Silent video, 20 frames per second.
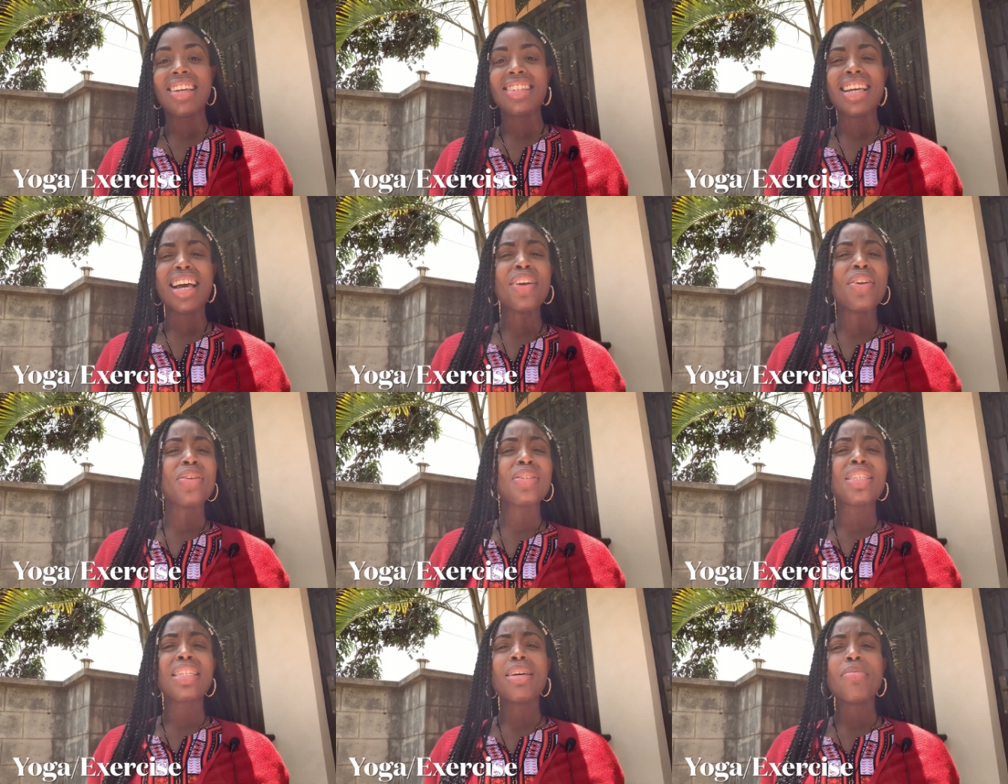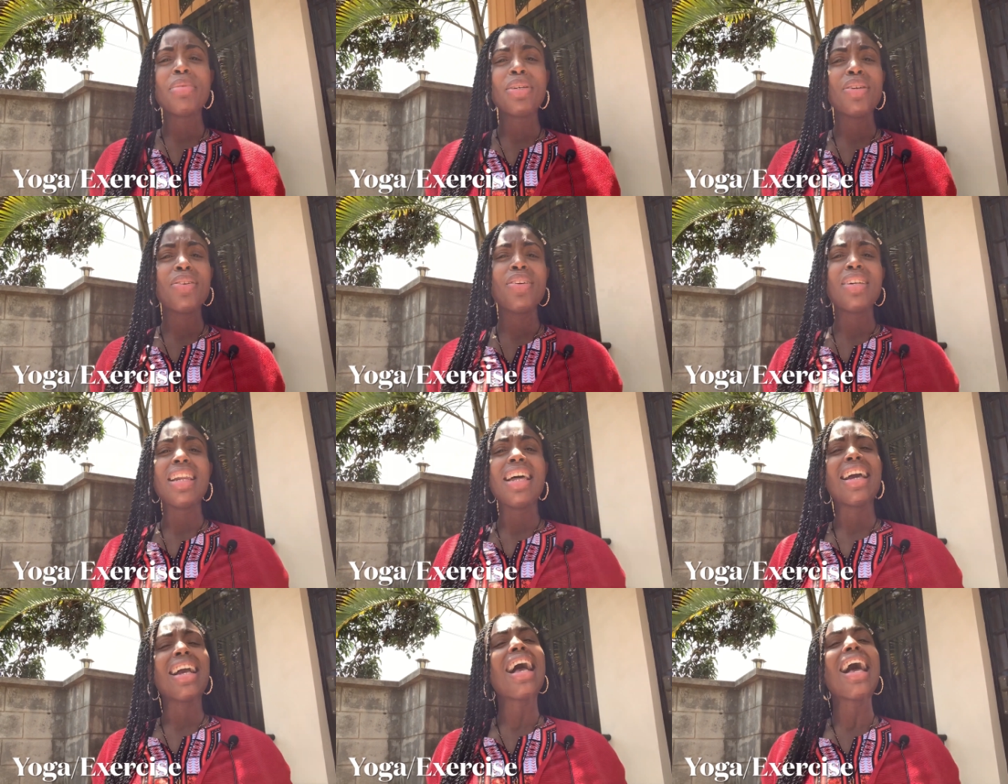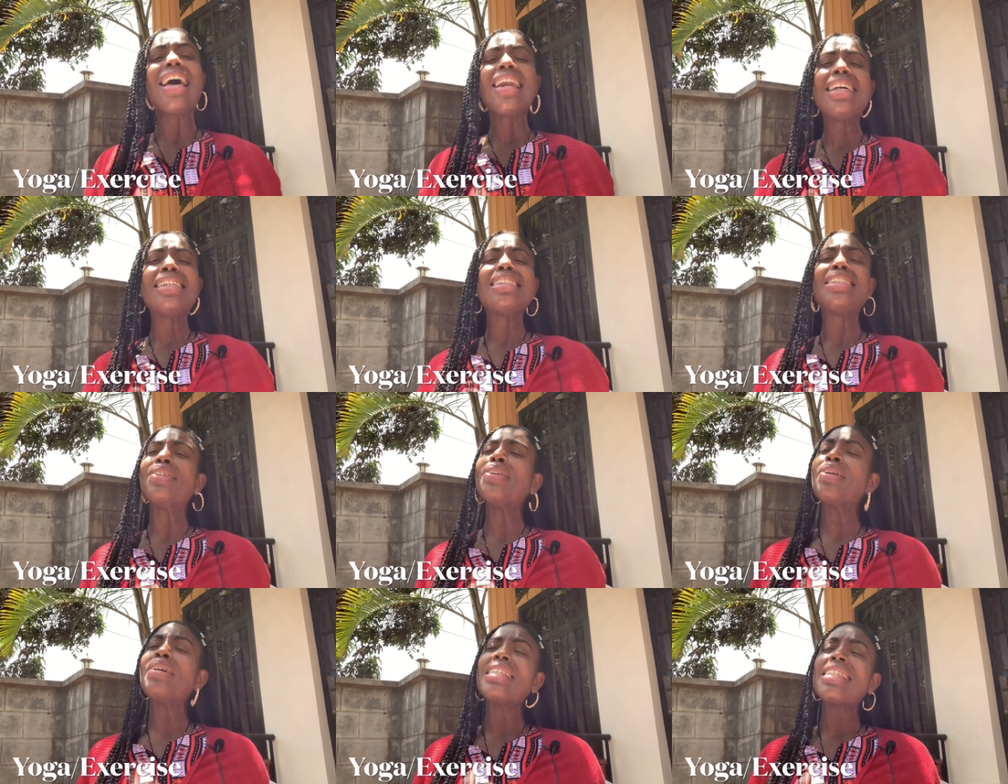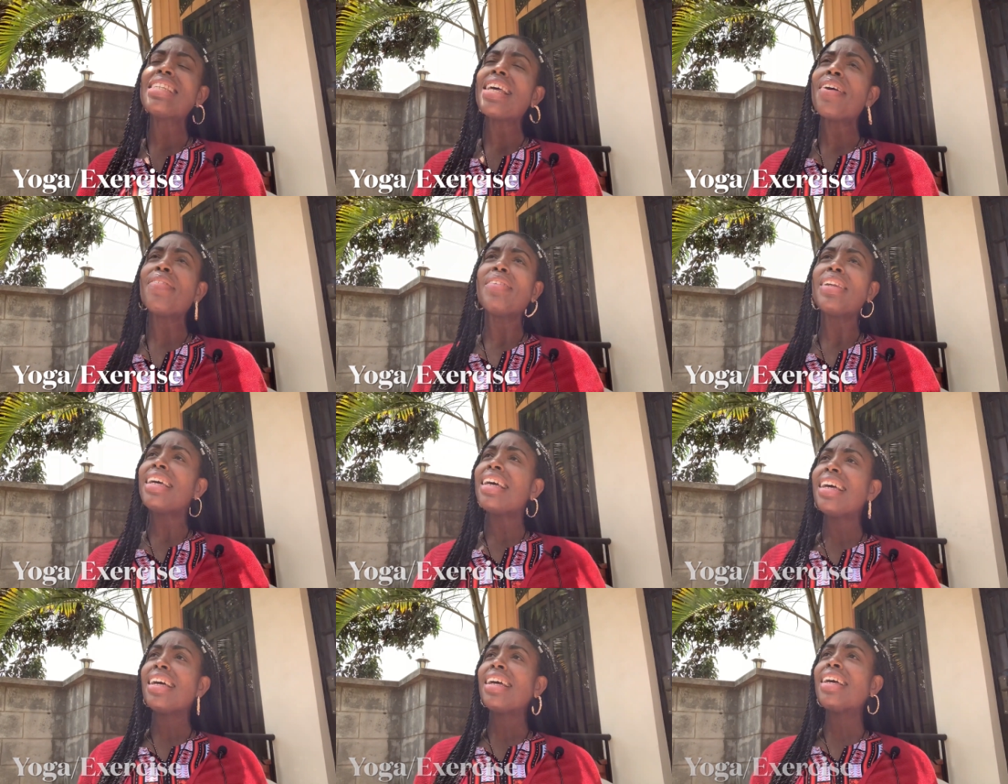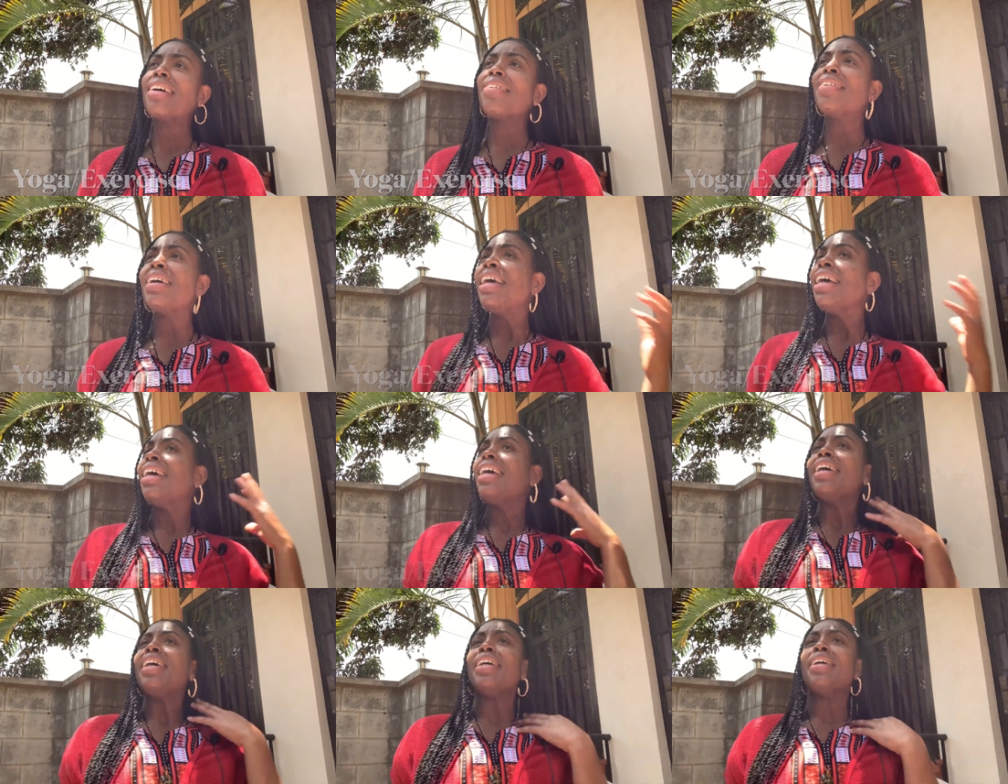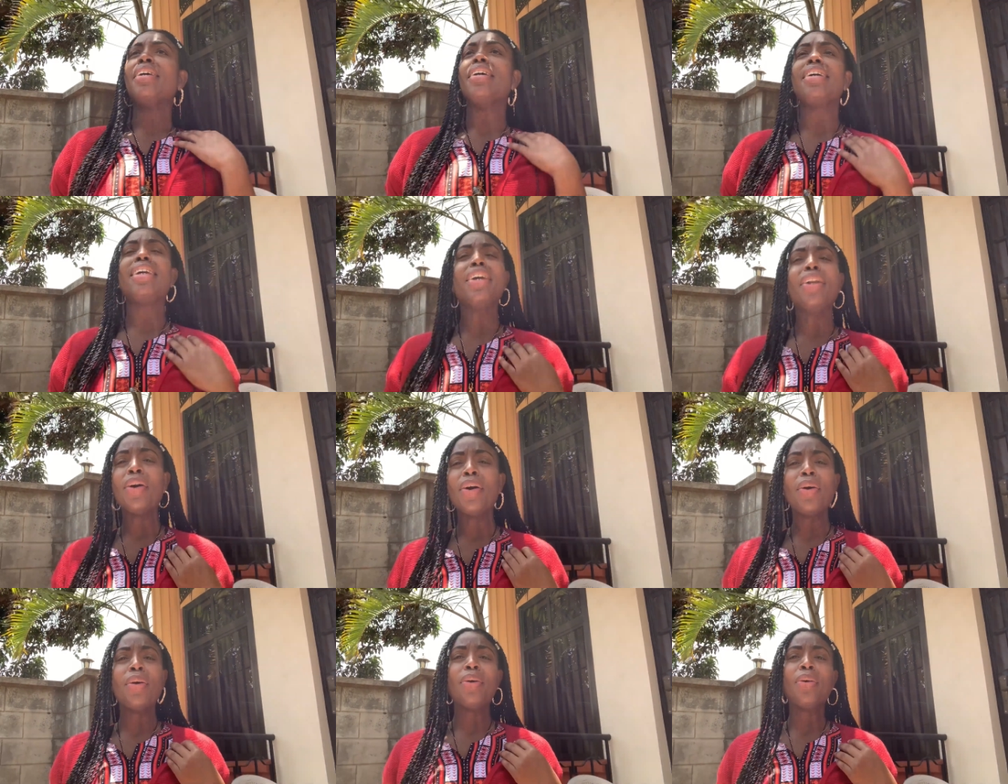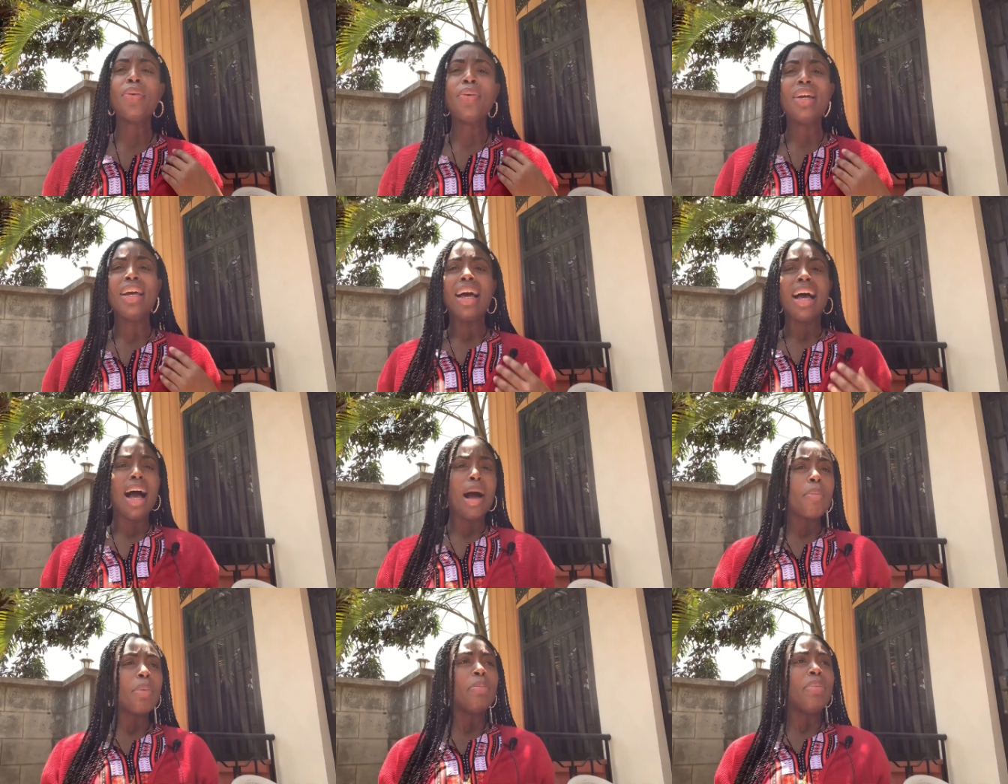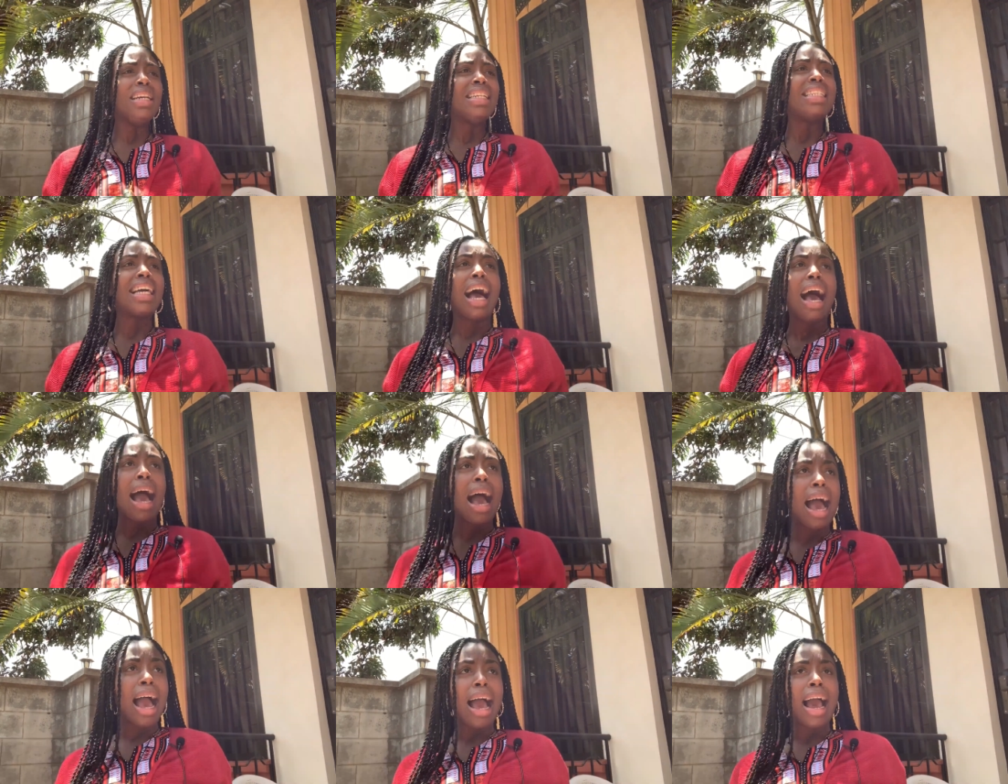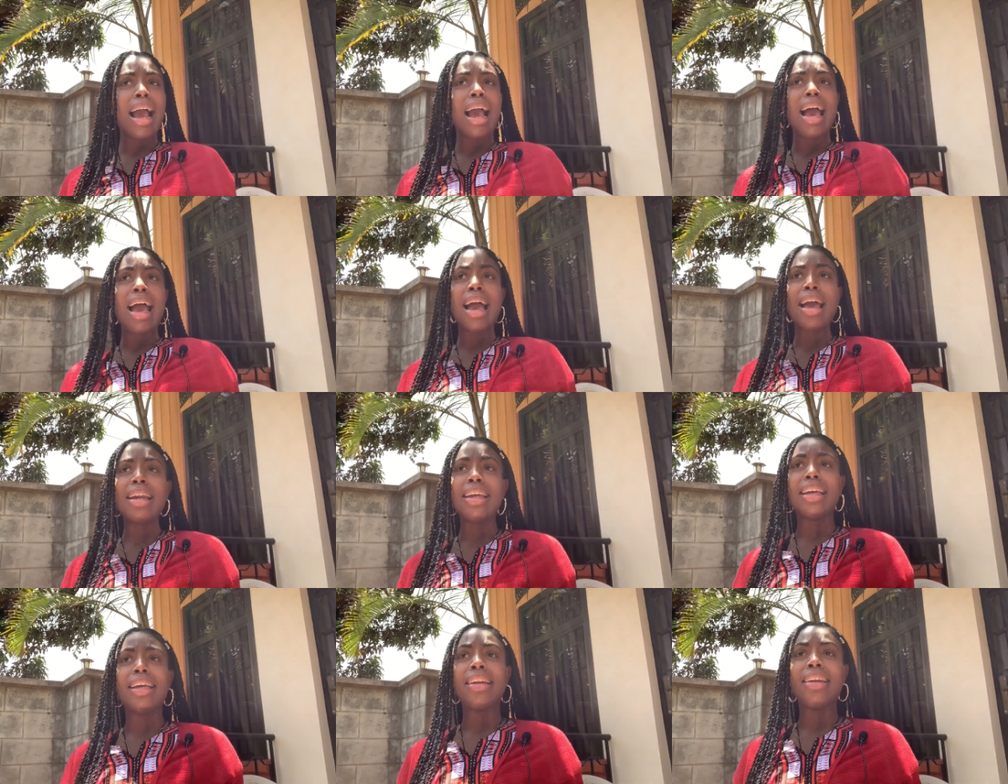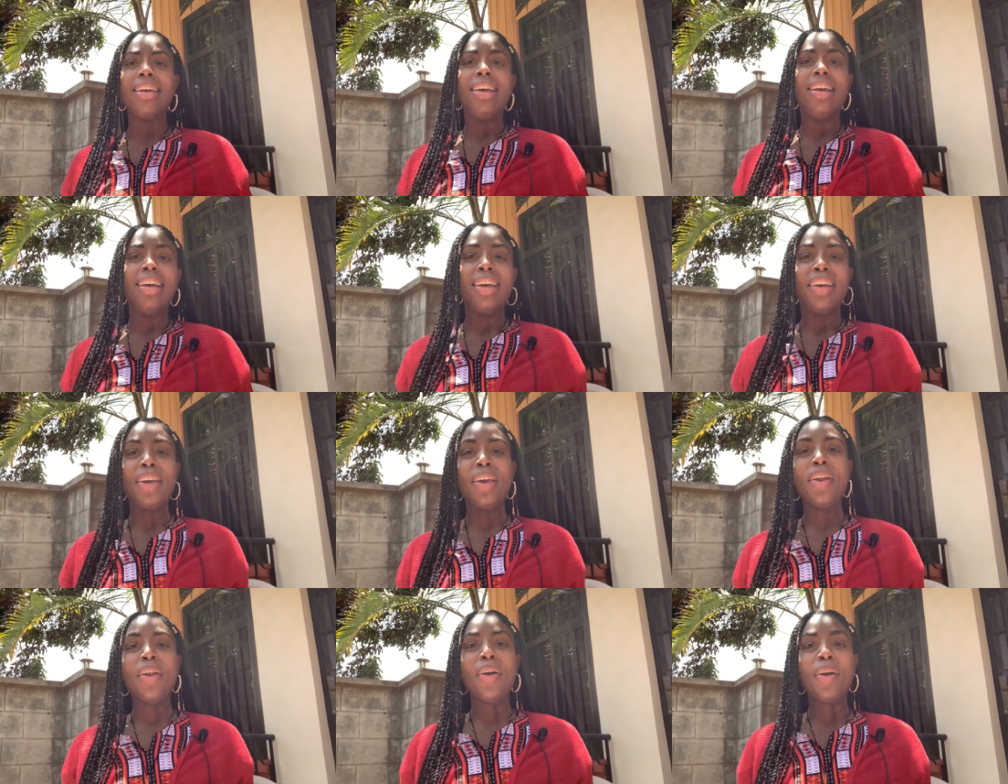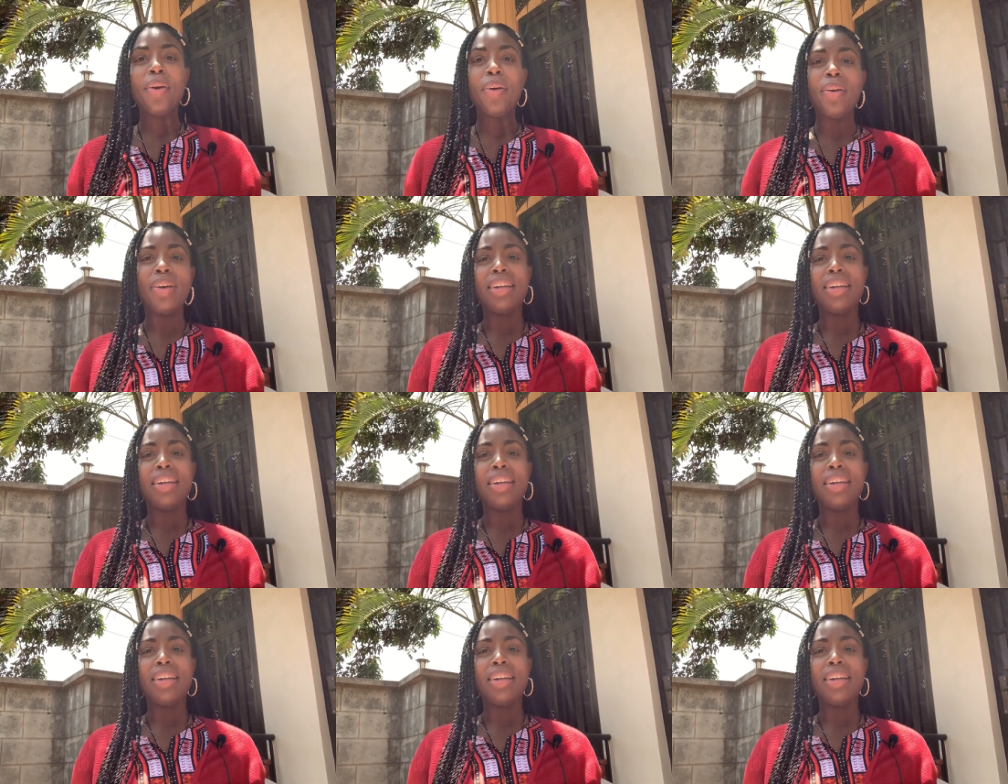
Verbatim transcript: I know some of you are like, how does showing self-love you know, I'm gonna be tired and you know, and